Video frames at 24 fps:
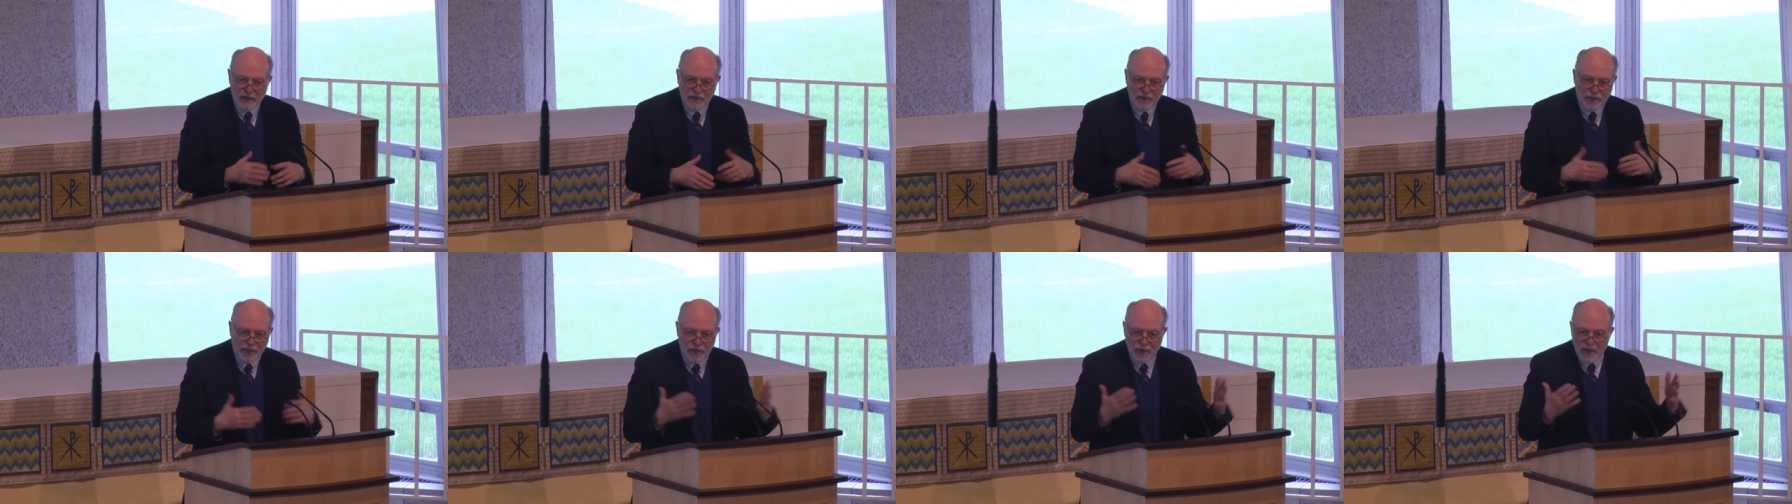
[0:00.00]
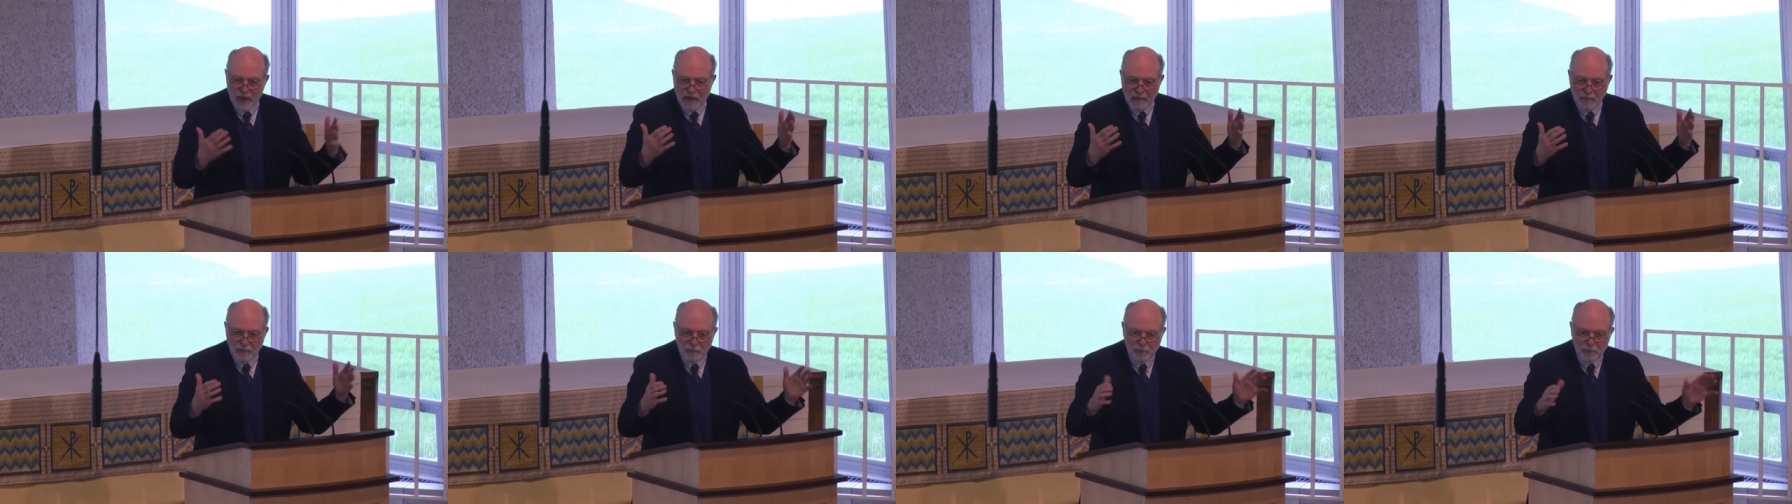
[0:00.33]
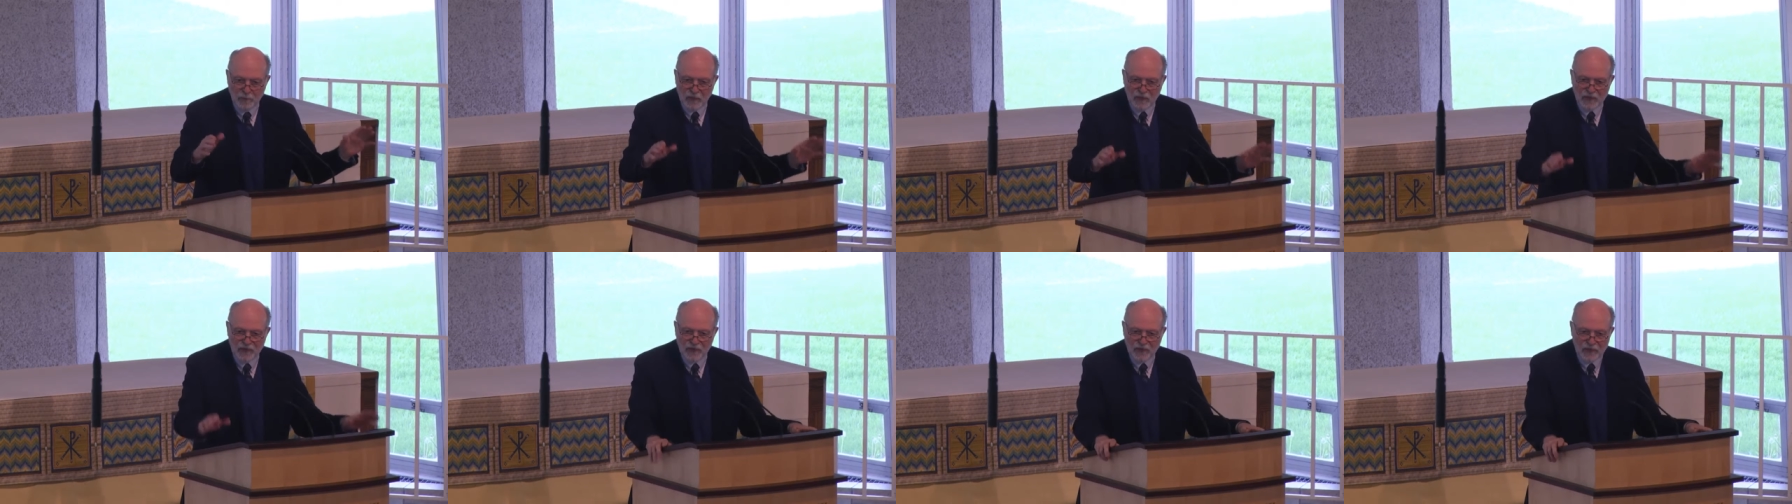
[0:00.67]
her
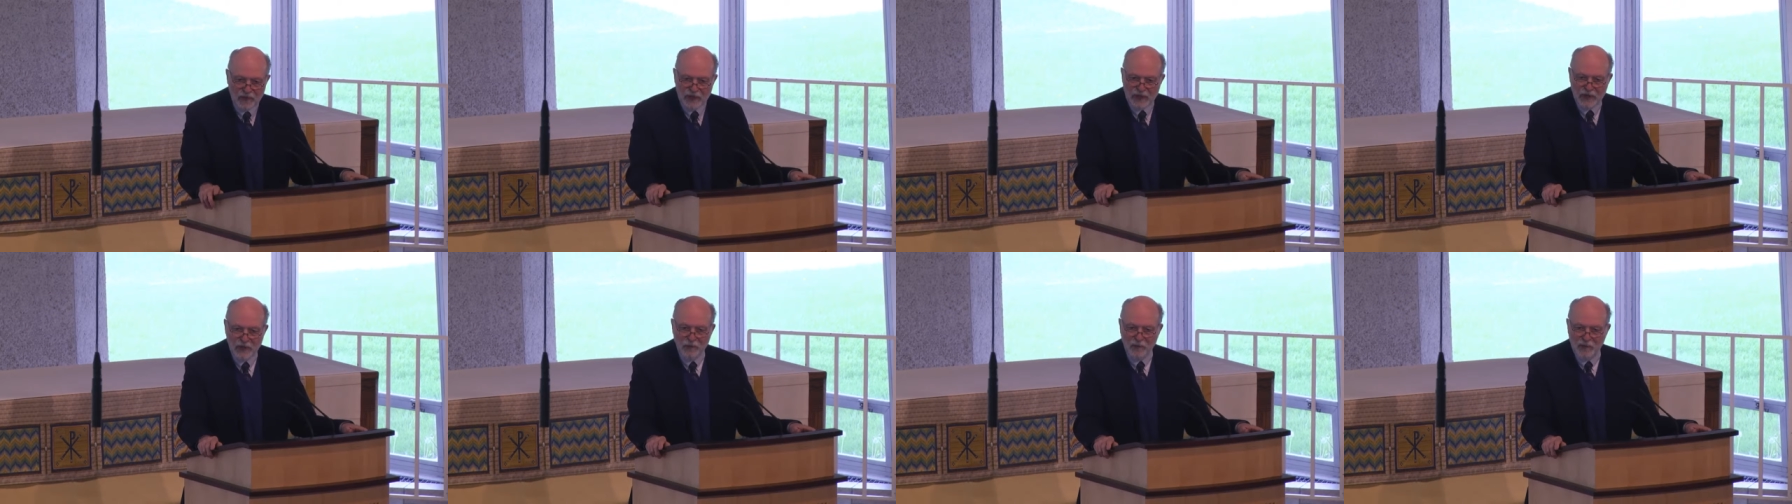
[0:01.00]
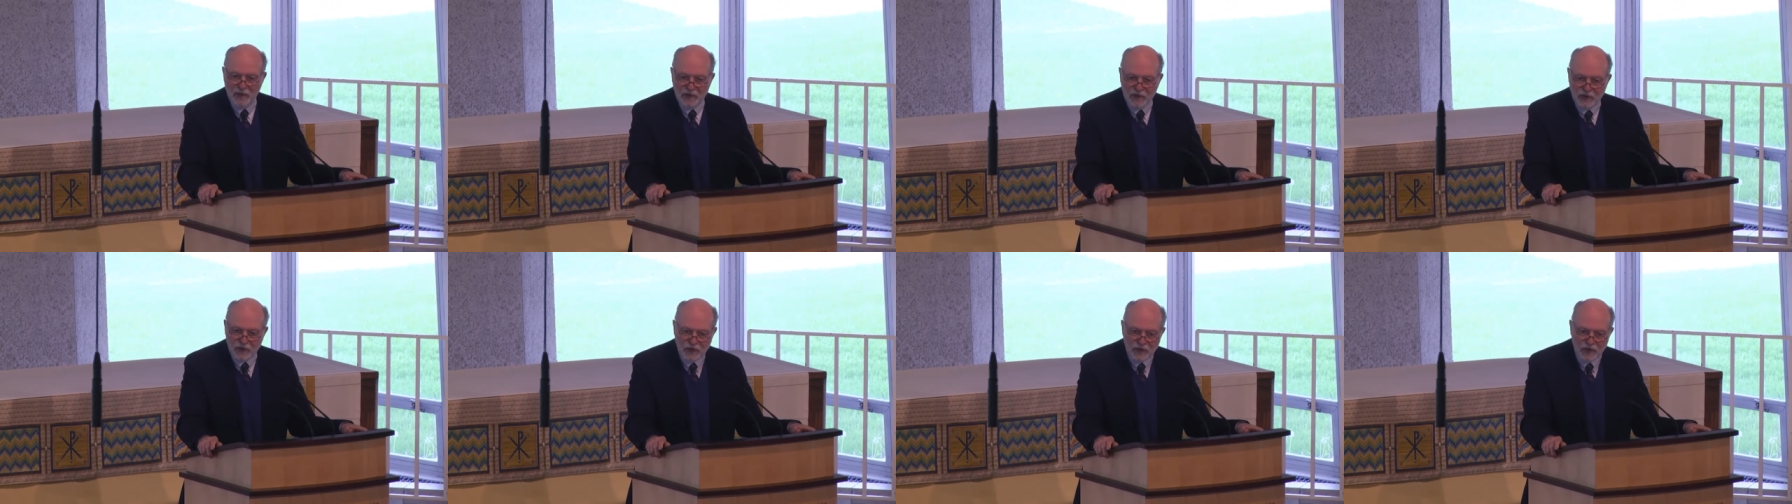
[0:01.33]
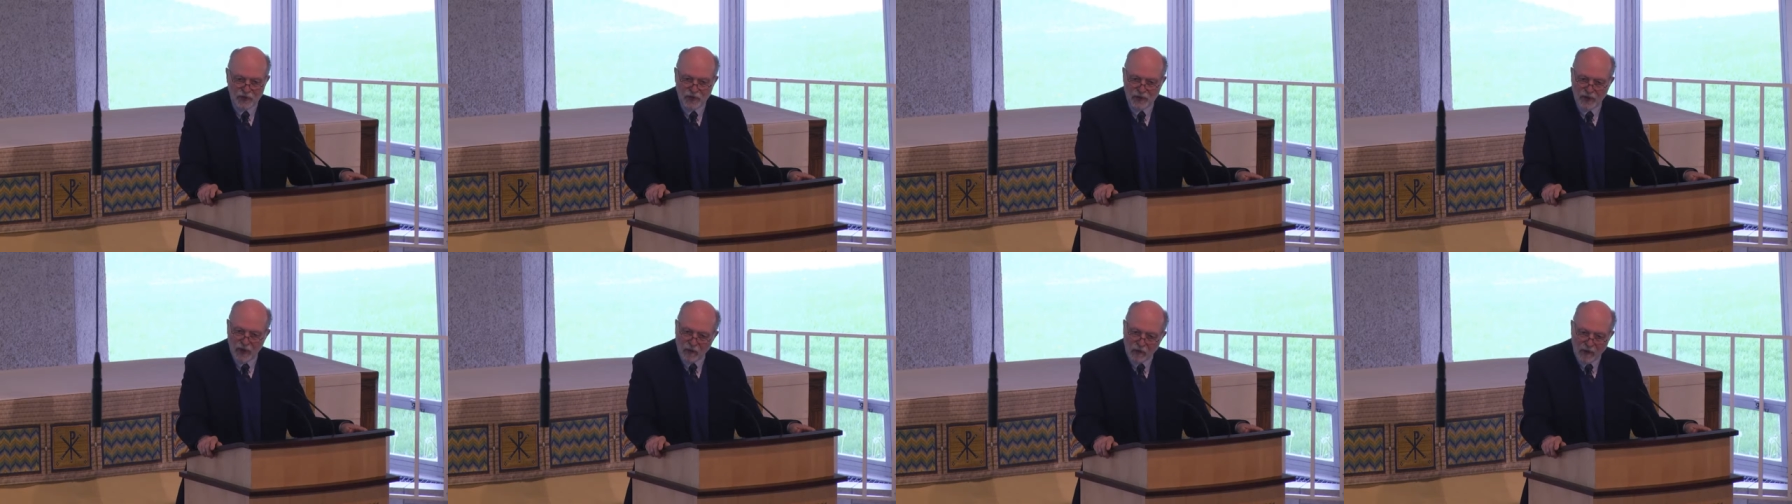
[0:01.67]
thumbs for humans
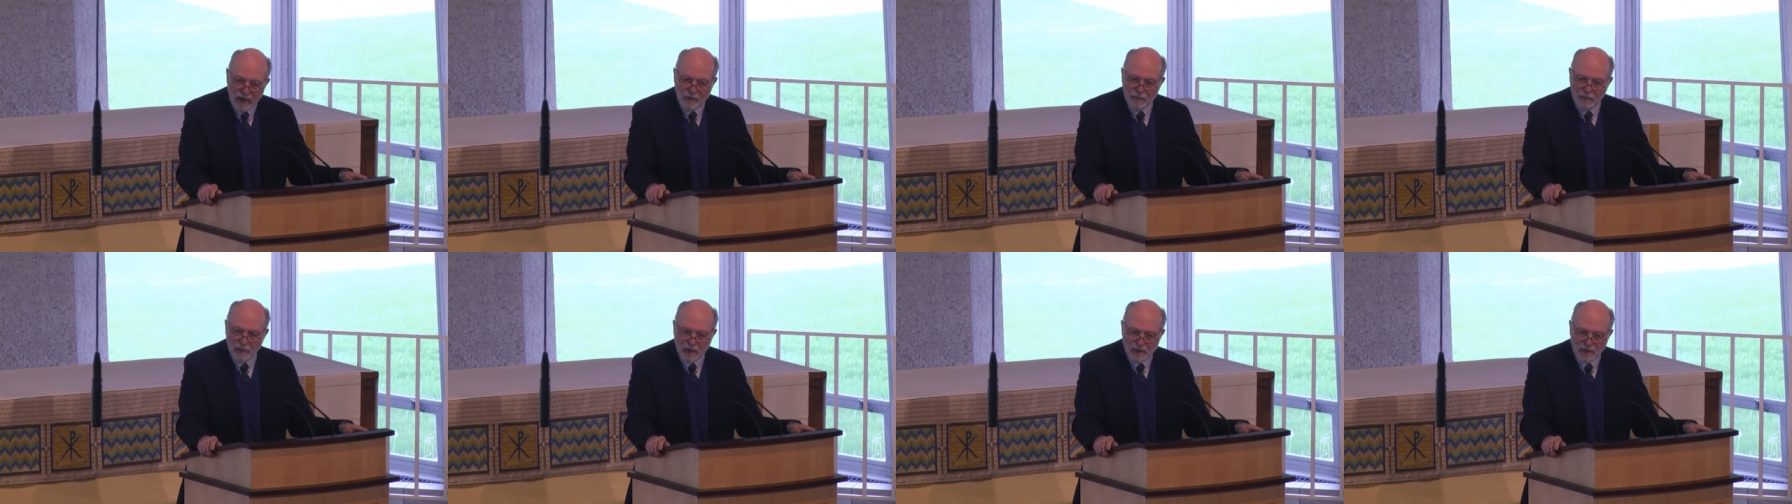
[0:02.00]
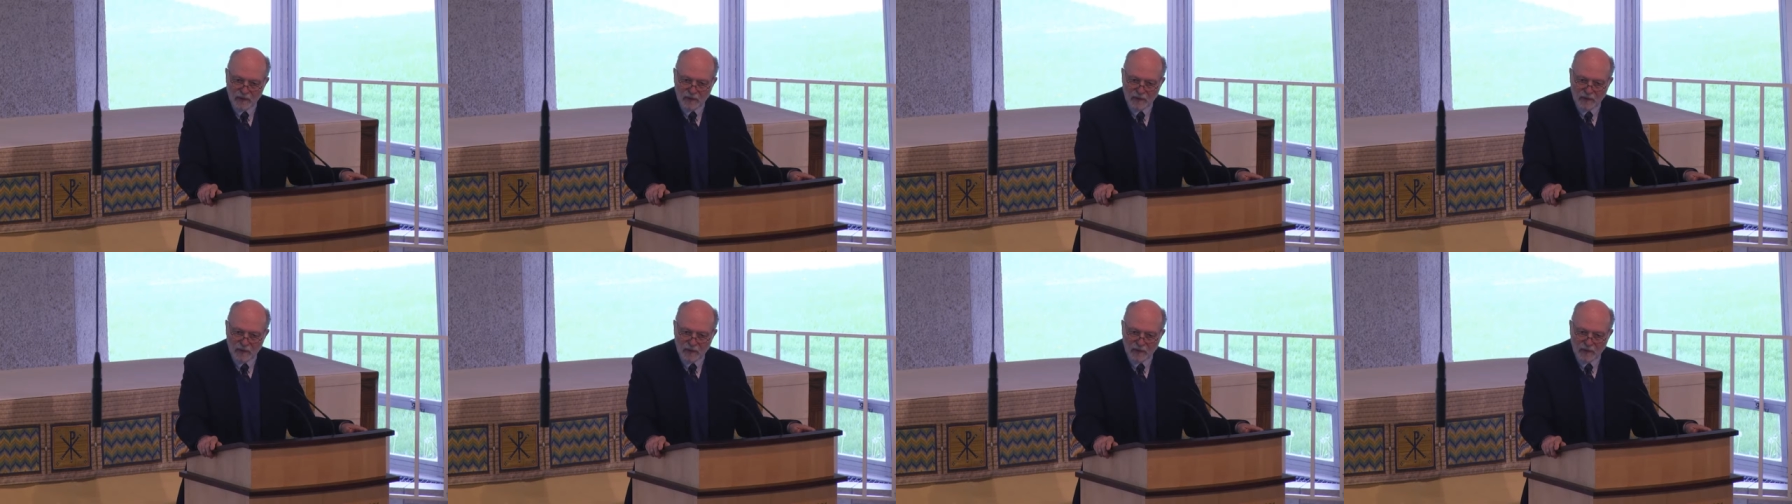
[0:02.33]
to show up?